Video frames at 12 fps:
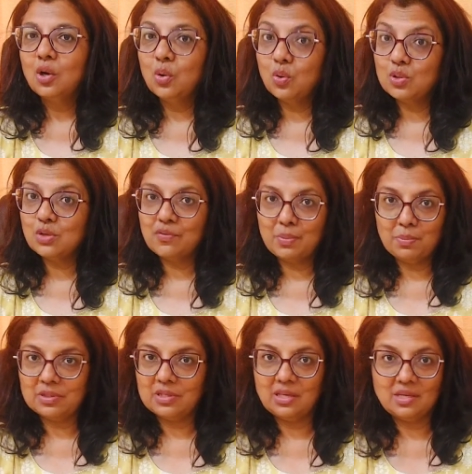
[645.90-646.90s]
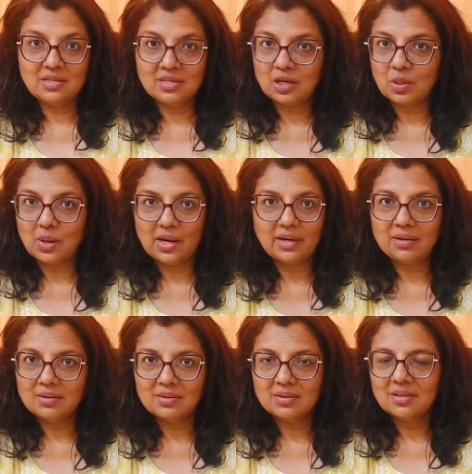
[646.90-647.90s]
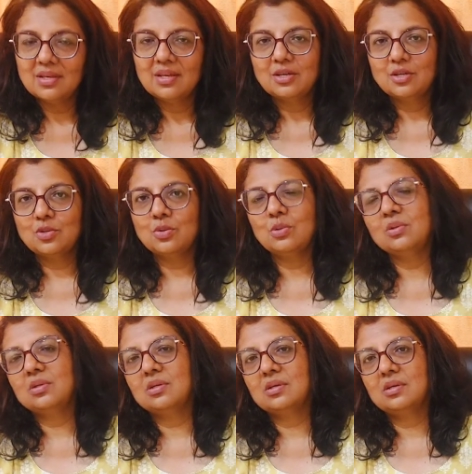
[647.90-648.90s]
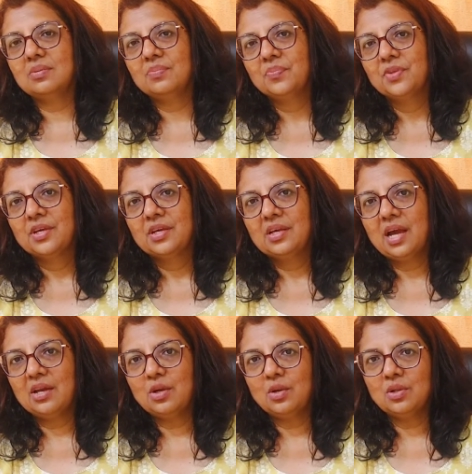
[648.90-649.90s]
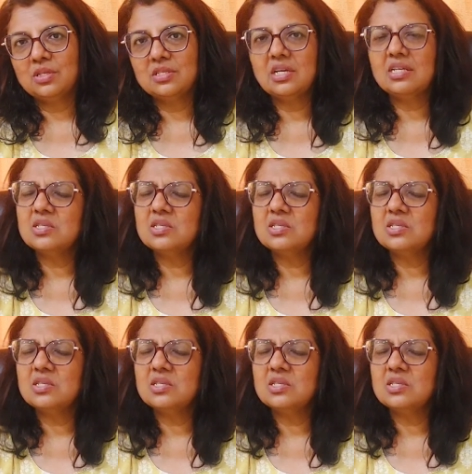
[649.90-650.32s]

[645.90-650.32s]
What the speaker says: Loads of empathy is required to carry on this day.